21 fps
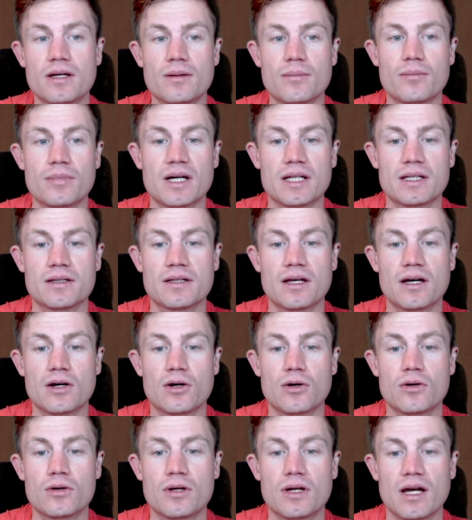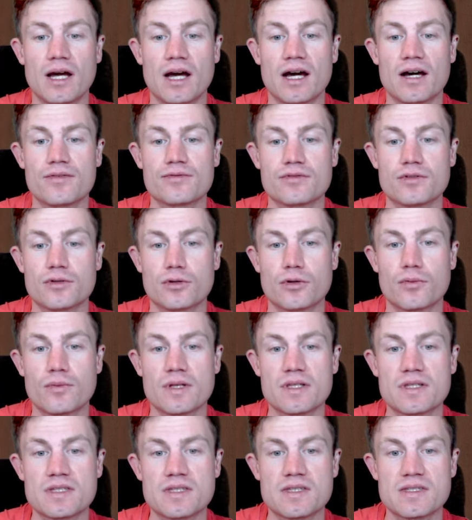but now after
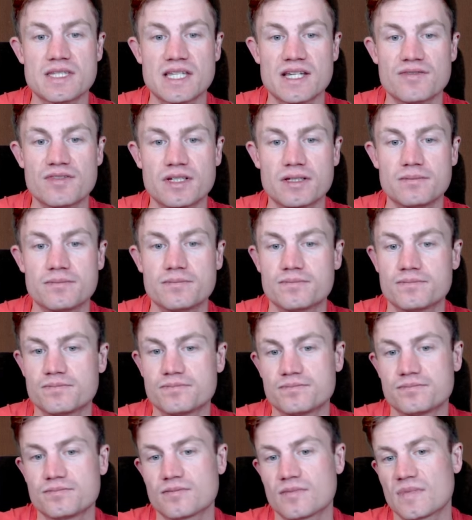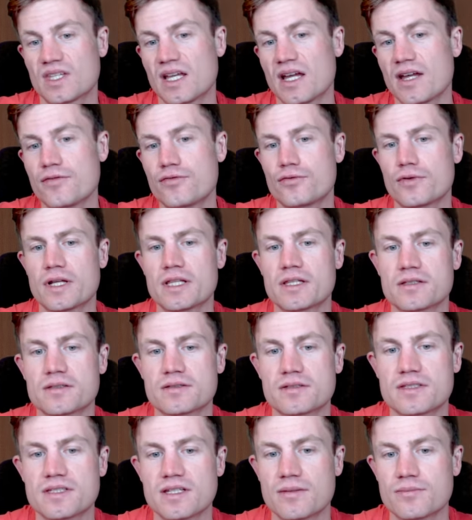queen c7, I
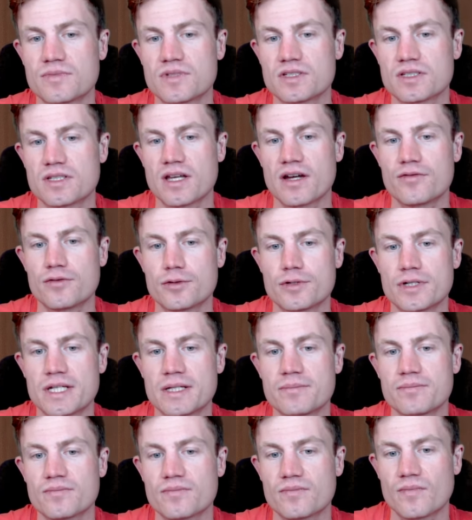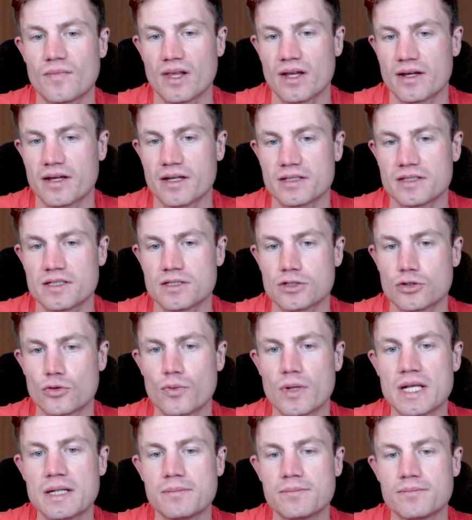threatened some discovery against his
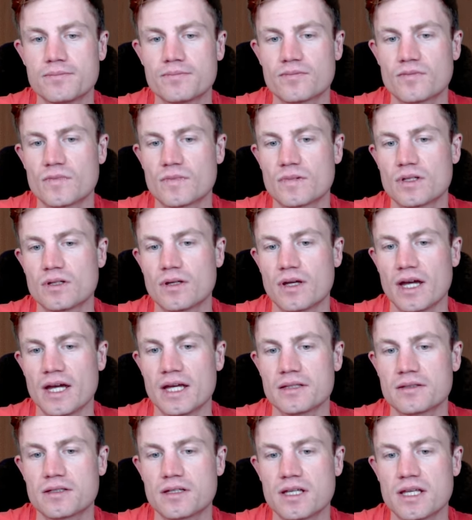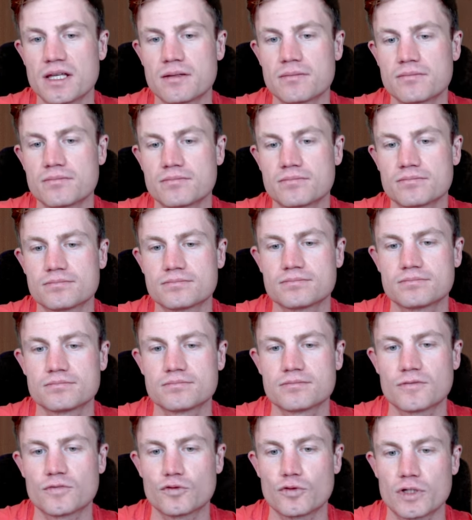queen and king.
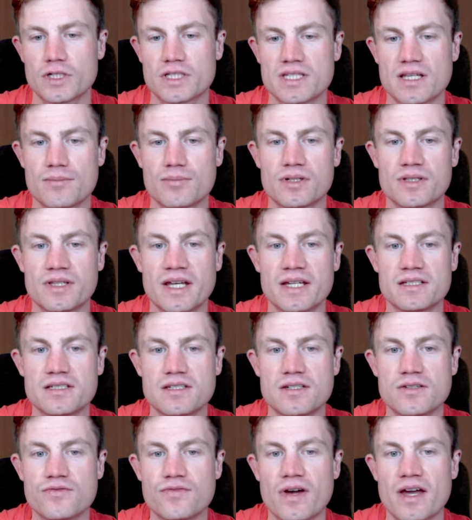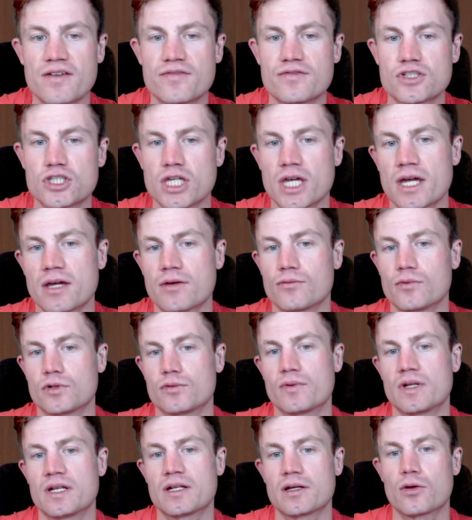For example, knight d5 check would
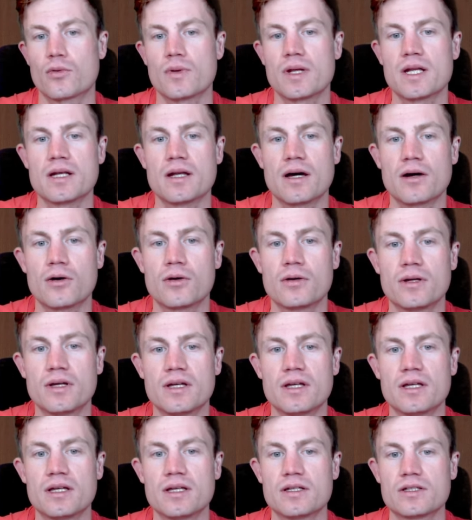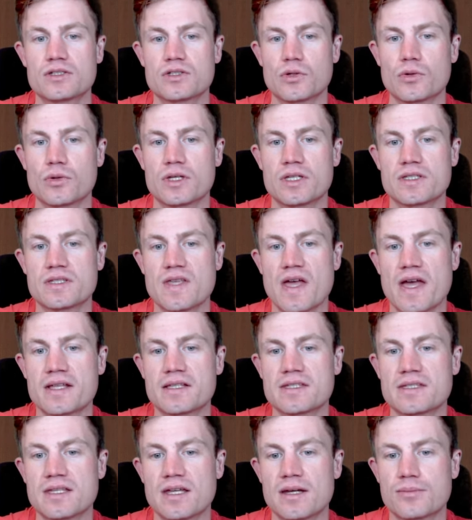win the queen now, so he
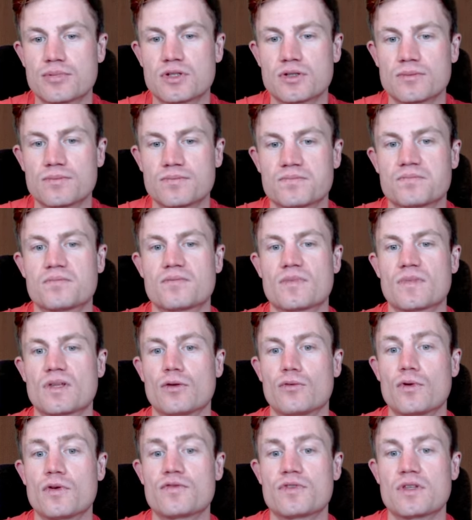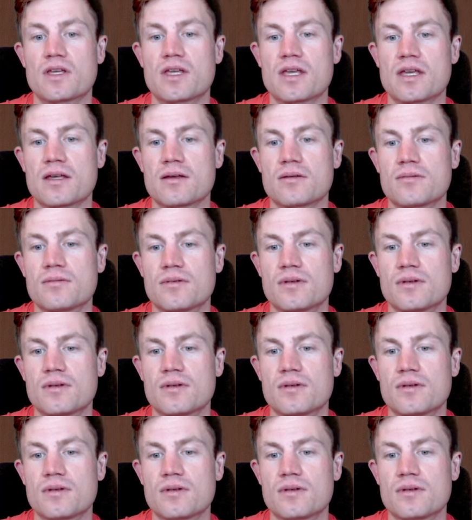sidestepped with the king,